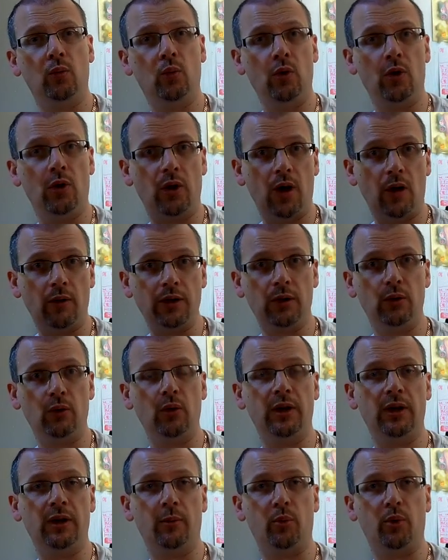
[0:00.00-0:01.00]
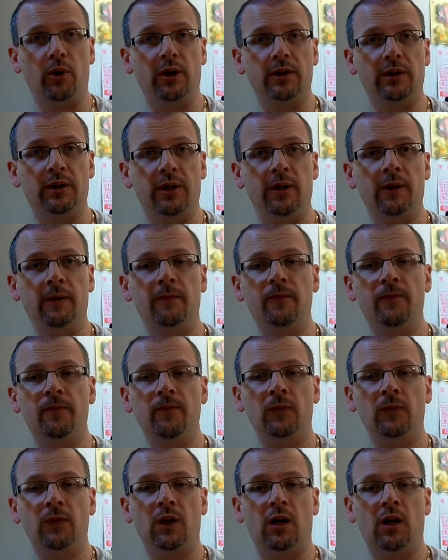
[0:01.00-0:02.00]
We'll load it all in the printer,
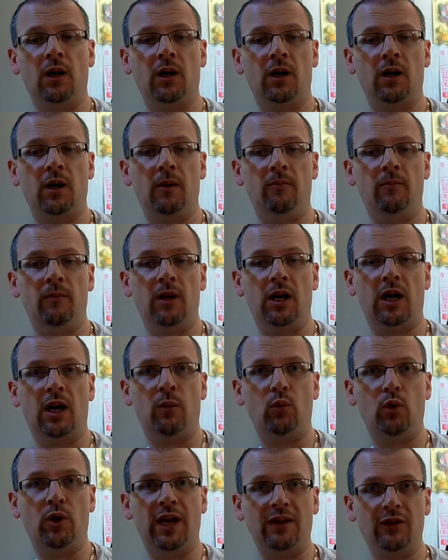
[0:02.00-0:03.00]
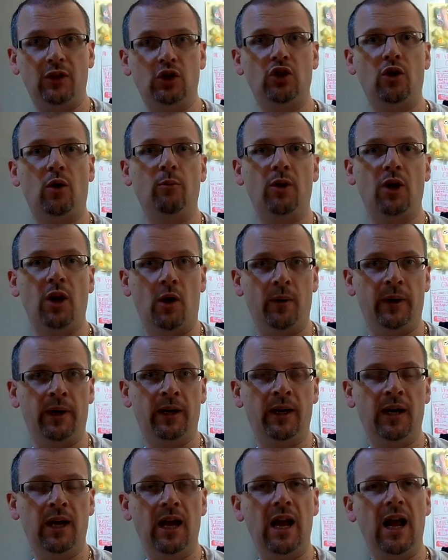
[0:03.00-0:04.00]
and we'll get the job going.